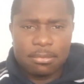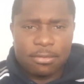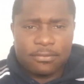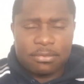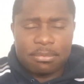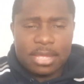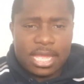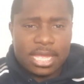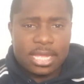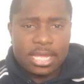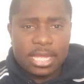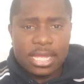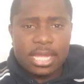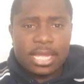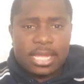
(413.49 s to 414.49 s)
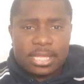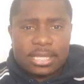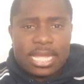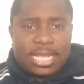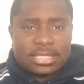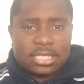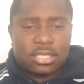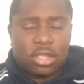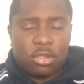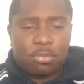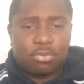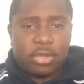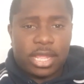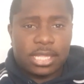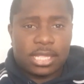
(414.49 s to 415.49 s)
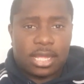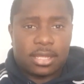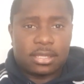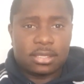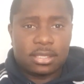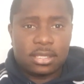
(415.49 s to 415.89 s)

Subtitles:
But for me, that's a no-brainer.